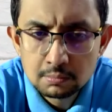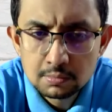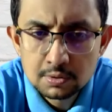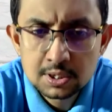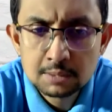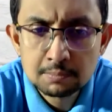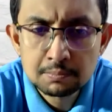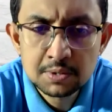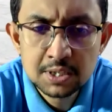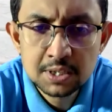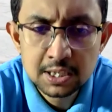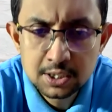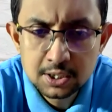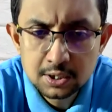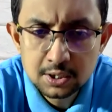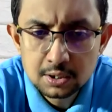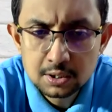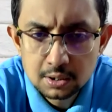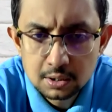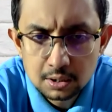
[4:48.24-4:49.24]

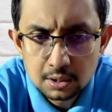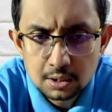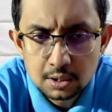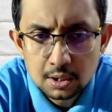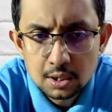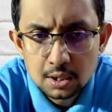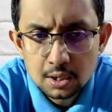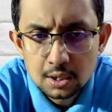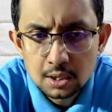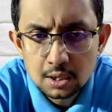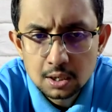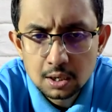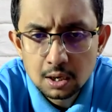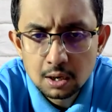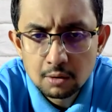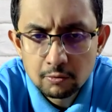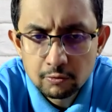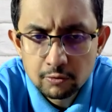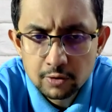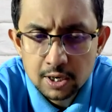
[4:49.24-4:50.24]
subject
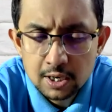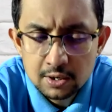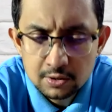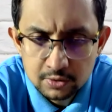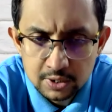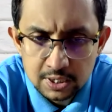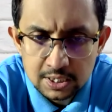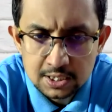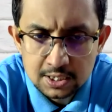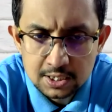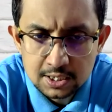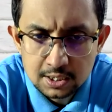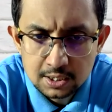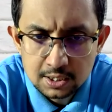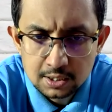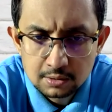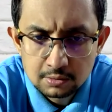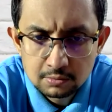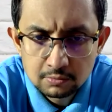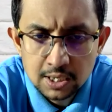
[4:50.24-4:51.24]
of interest
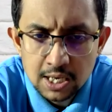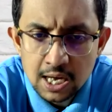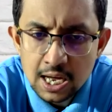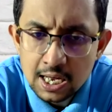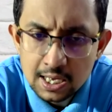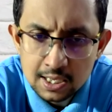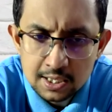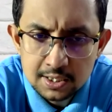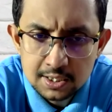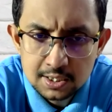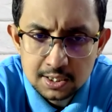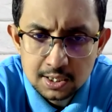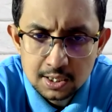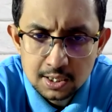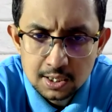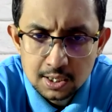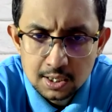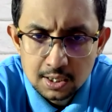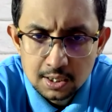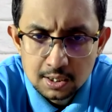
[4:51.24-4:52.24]
one has.
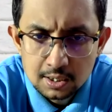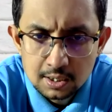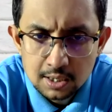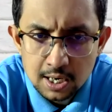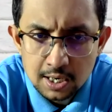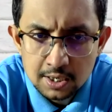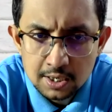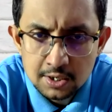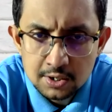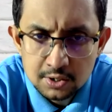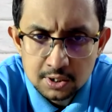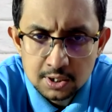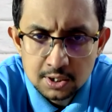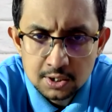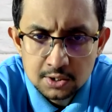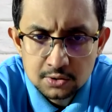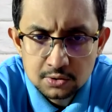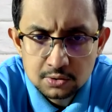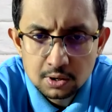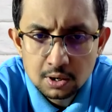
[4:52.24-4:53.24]
Attention
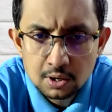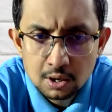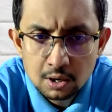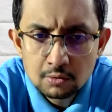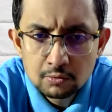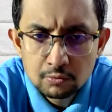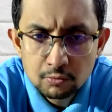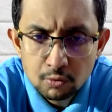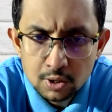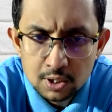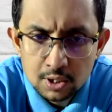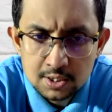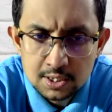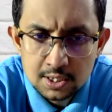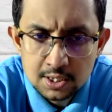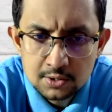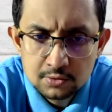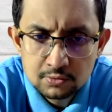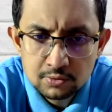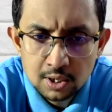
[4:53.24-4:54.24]
is our
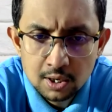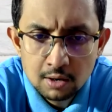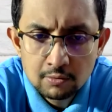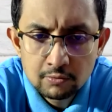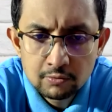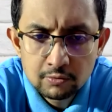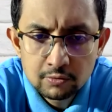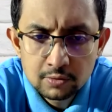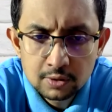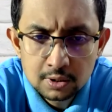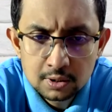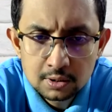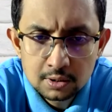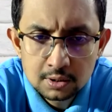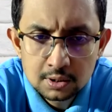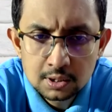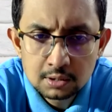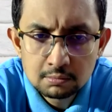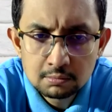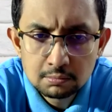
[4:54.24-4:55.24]
focus is one of
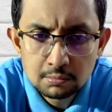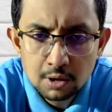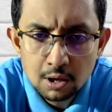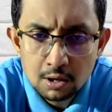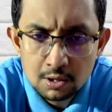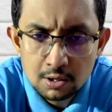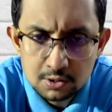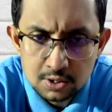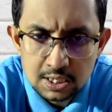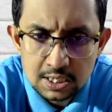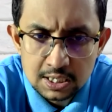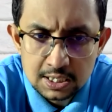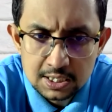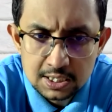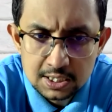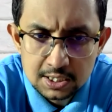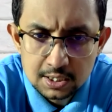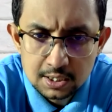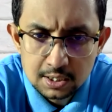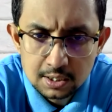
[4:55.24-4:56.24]
the lost
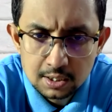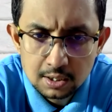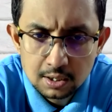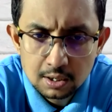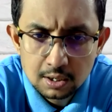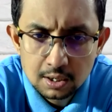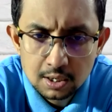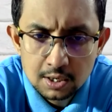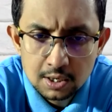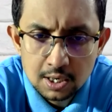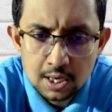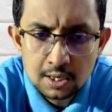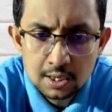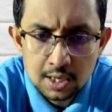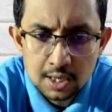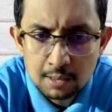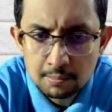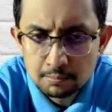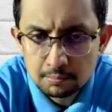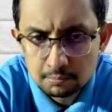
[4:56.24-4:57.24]
arts.
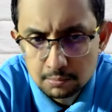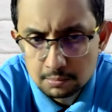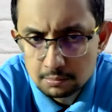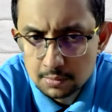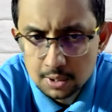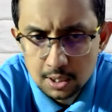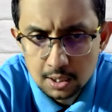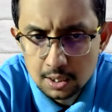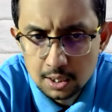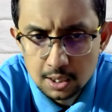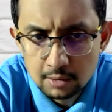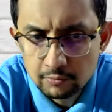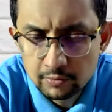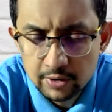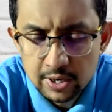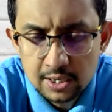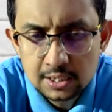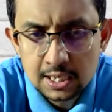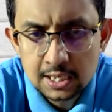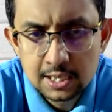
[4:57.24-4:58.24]
And I'm
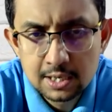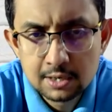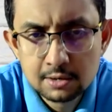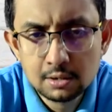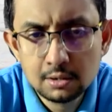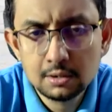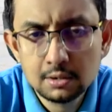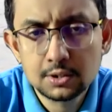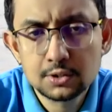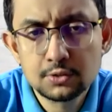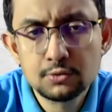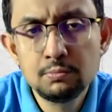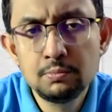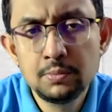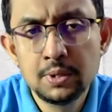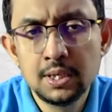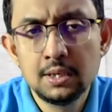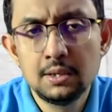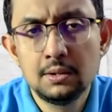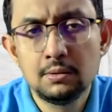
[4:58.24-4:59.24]
afraid that it will soon
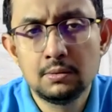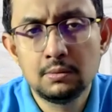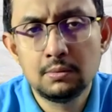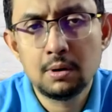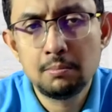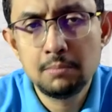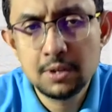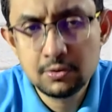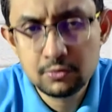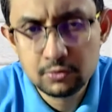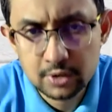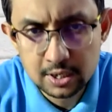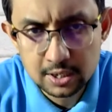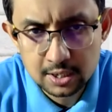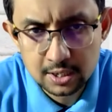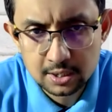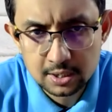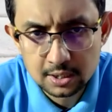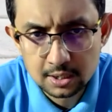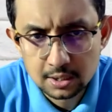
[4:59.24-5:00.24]
be,
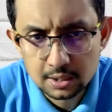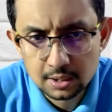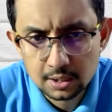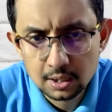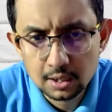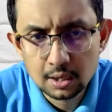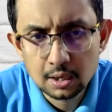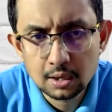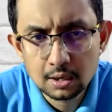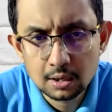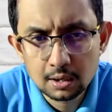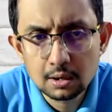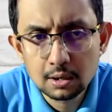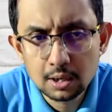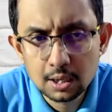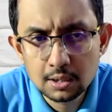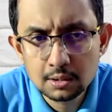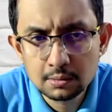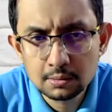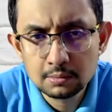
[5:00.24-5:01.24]
obliterated
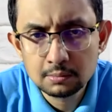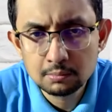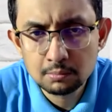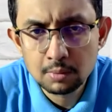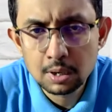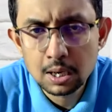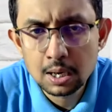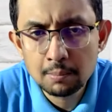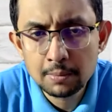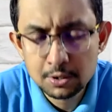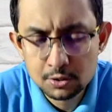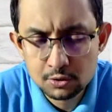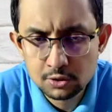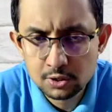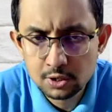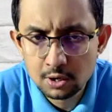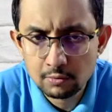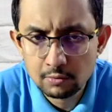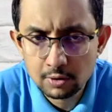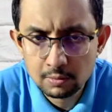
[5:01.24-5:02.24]
in
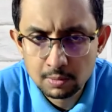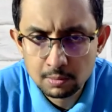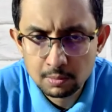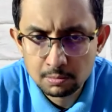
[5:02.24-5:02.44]
majority of our